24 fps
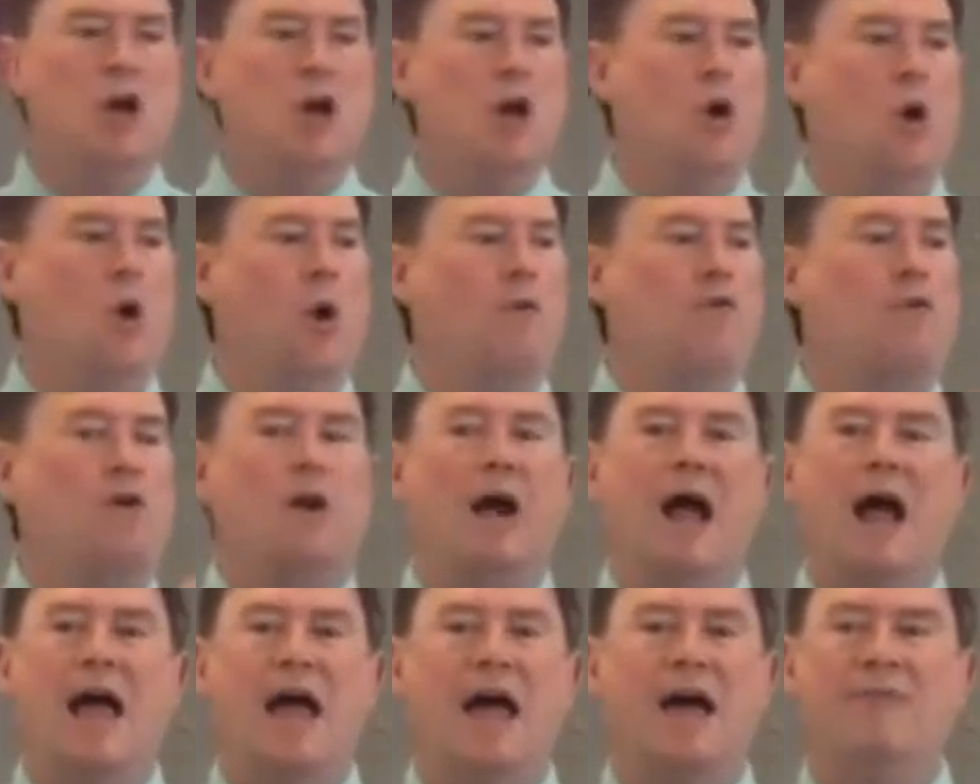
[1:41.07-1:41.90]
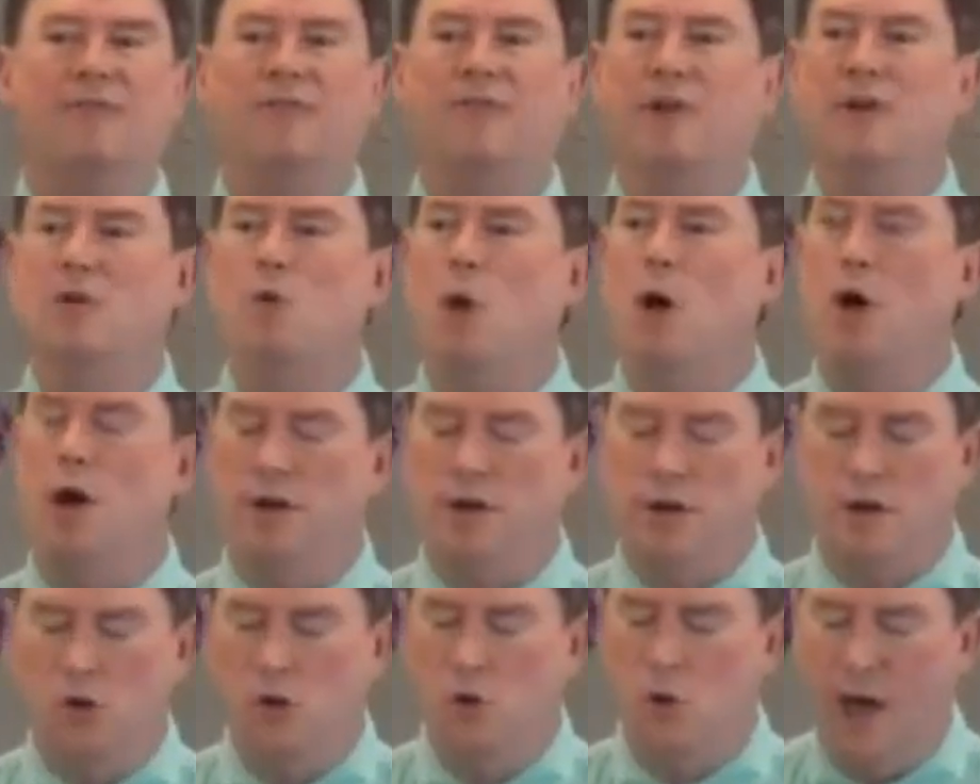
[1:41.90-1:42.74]
over everyone
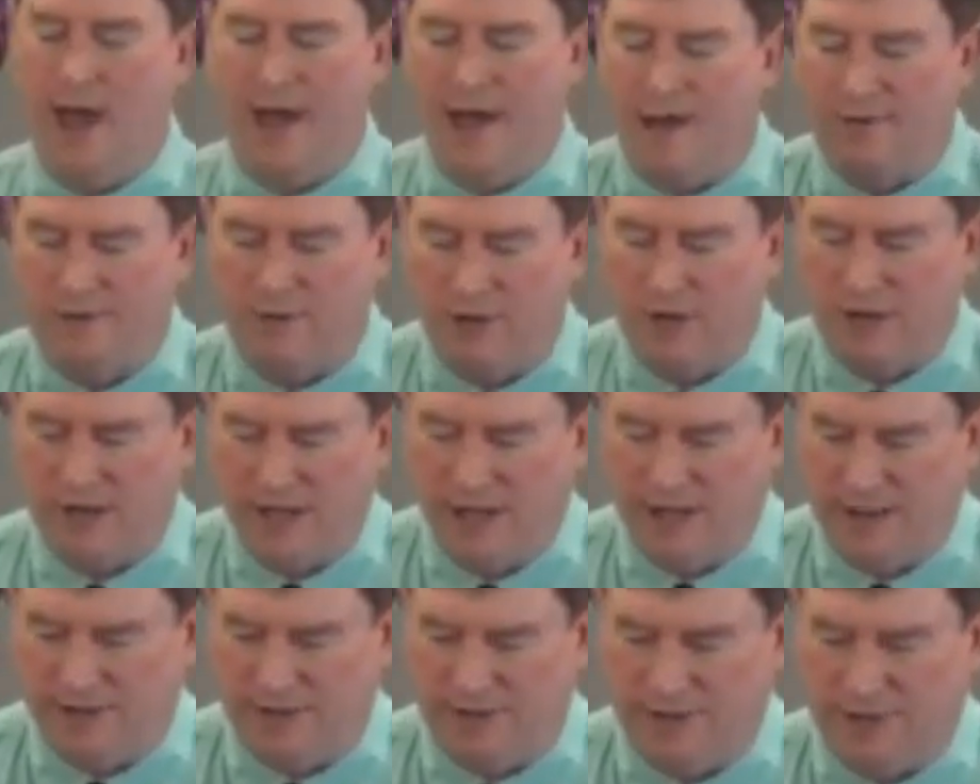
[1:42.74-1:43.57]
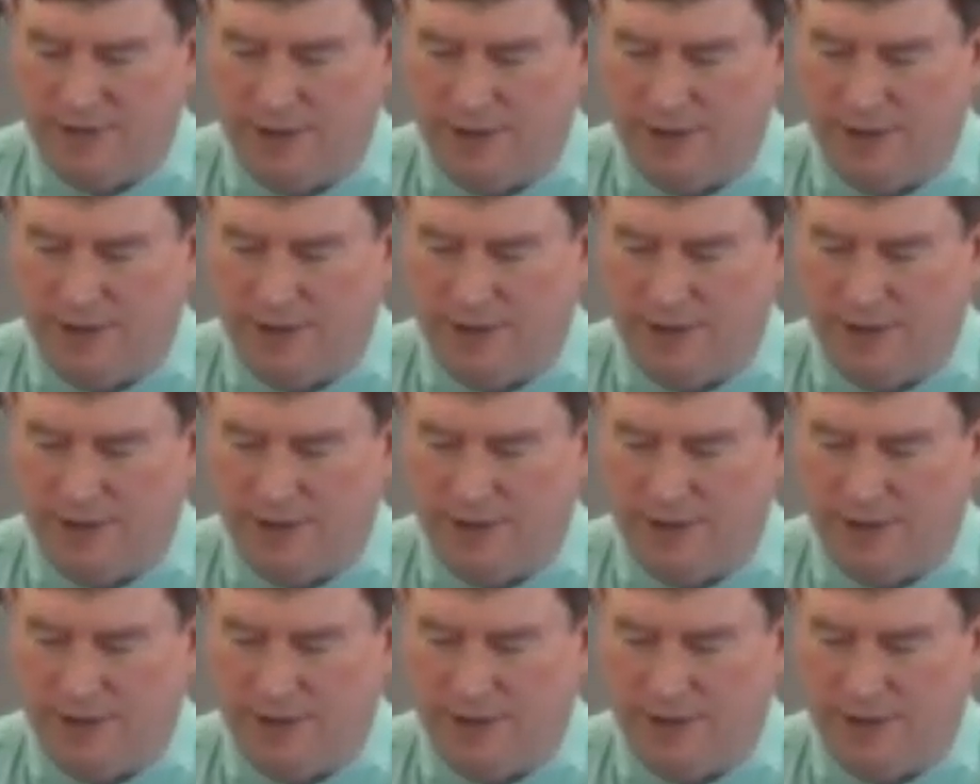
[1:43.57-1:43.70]
who ever lived.